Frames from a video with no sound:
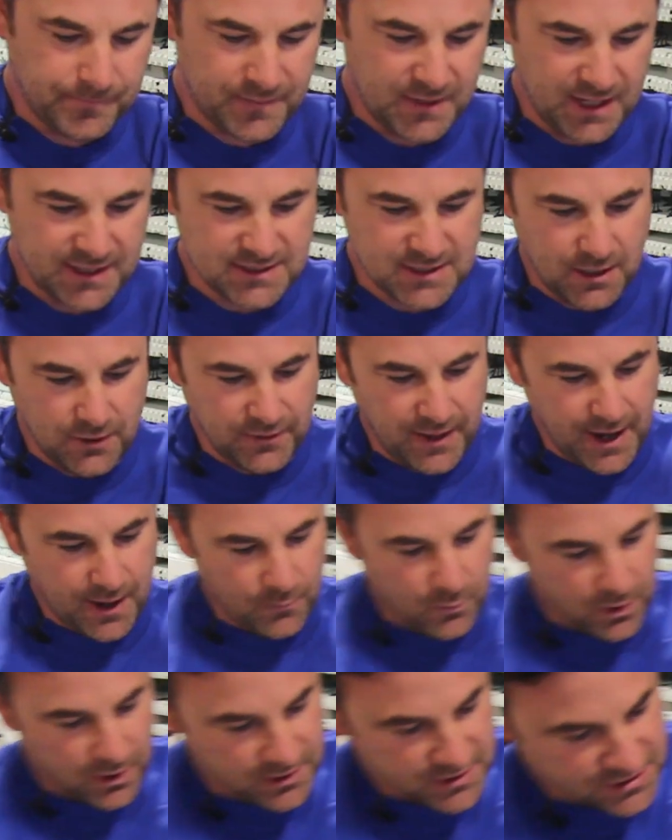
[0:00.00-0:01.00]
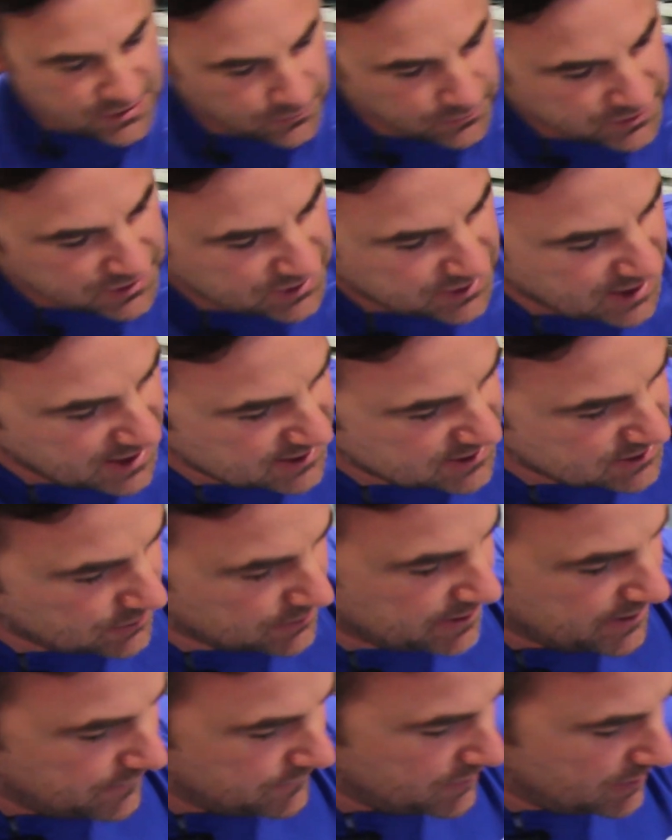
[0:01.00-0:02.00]
that's how that works. So this will
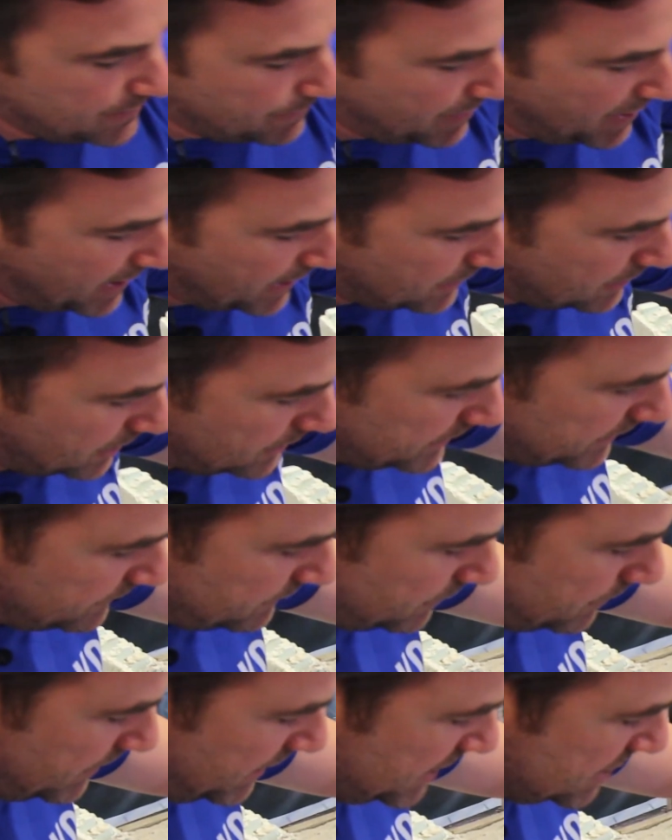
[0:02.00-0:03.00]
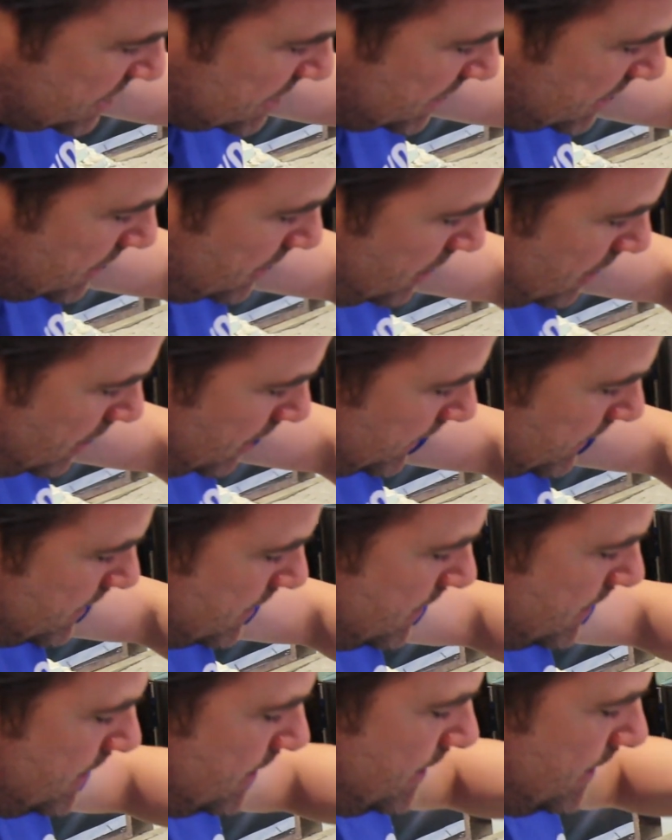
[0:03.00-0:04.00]
give you the background information on
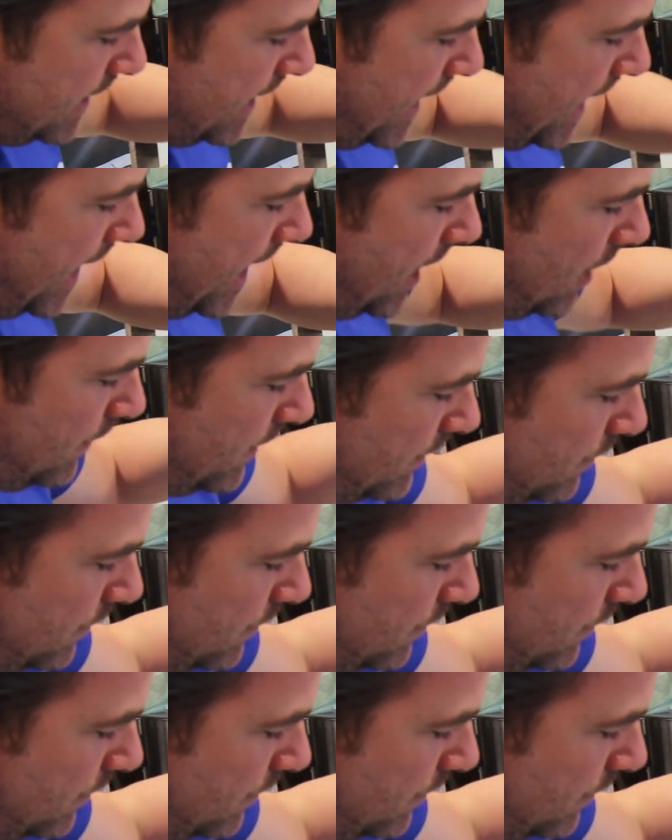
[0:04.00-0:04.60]
how